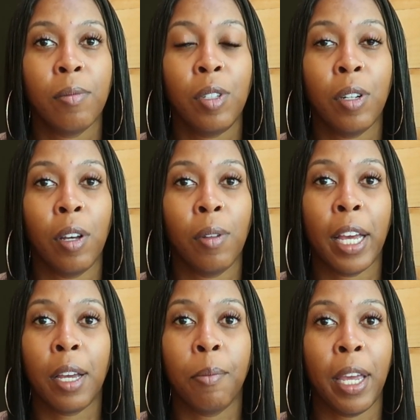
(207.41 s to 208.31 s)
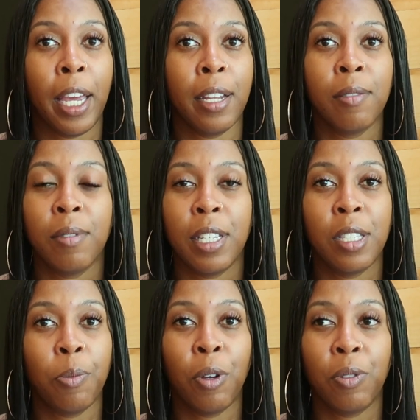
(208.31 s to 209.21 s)
you know, like a man is
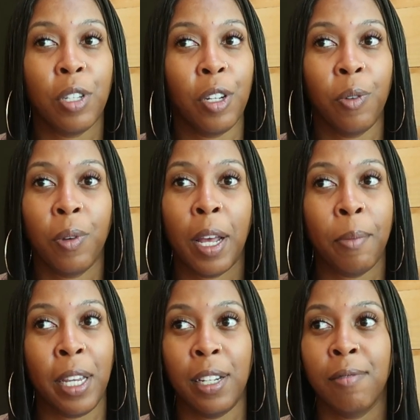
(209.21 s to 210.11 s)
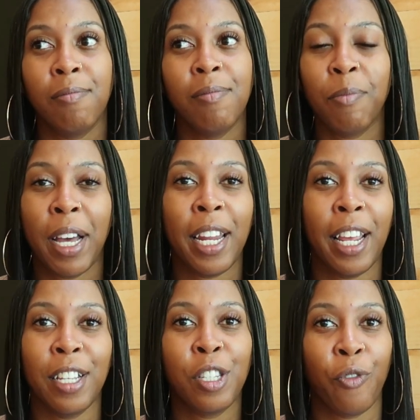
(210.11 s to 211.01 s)
supposed to do. And I mean, my
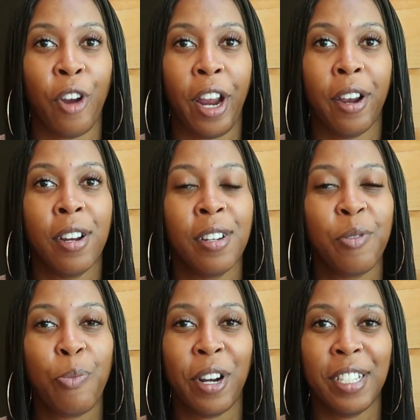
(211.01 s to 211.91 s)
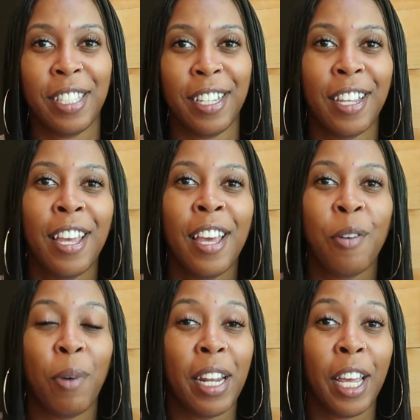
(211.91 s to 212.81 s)
dad is a rare person.
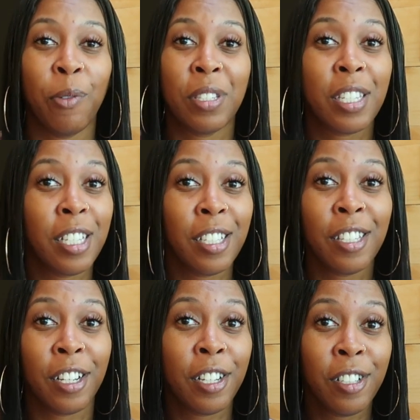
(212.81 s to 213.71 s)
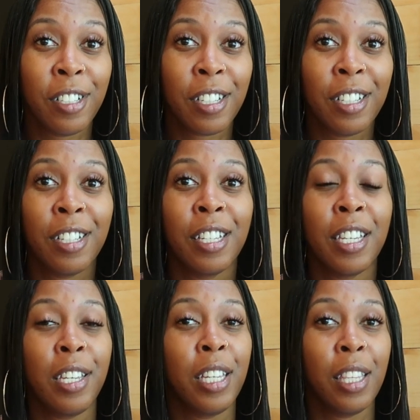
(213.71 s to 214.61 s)
My dad was the cook,
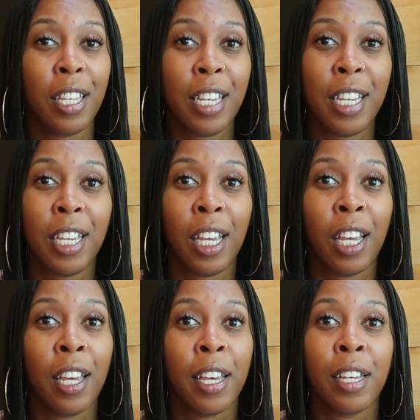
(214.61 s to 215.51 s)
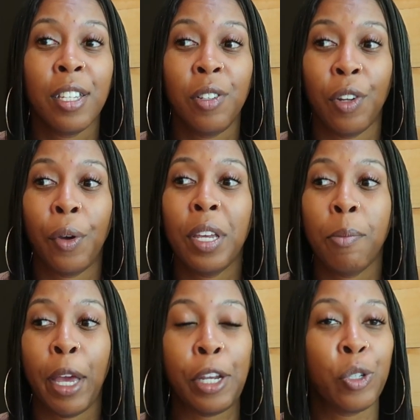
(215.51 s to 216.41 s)
he cleaned, you know, he
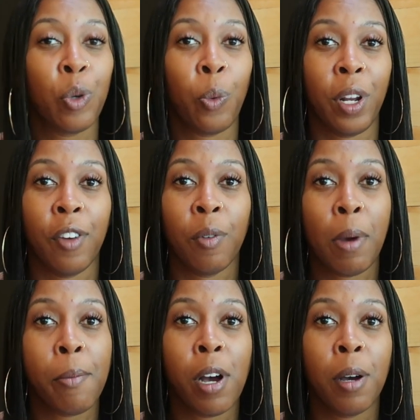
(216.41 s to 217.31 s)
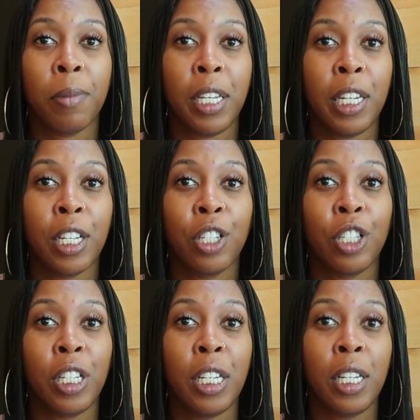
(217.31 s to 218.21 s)
made sure whatever my mom needed,
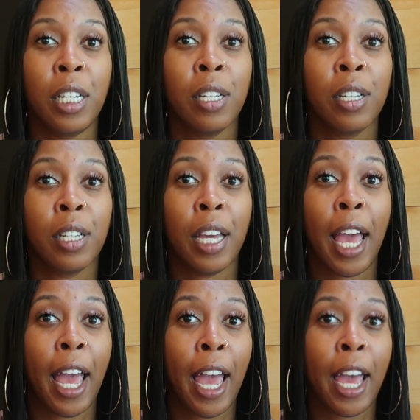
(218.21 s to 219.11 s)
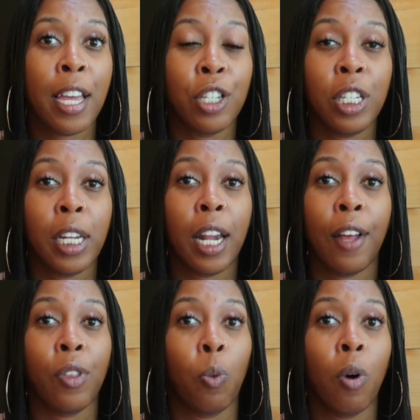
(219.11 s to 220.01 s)
she had. She didn't
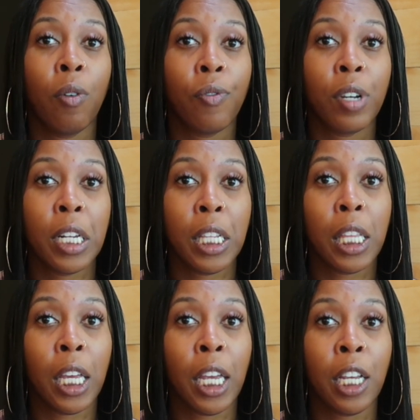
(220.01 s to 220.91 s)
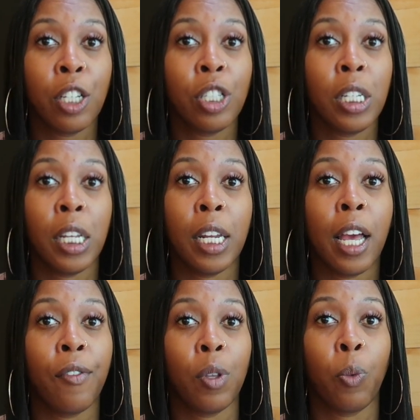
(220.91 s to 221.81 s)
have to want for anything. She didn't
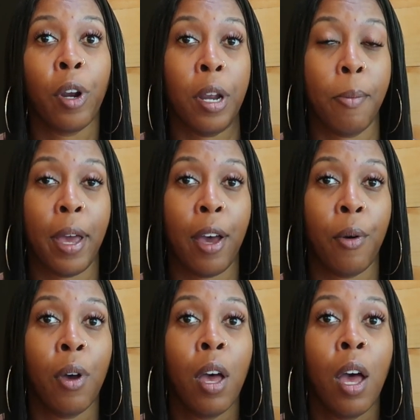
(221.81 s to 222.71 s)
have to worry about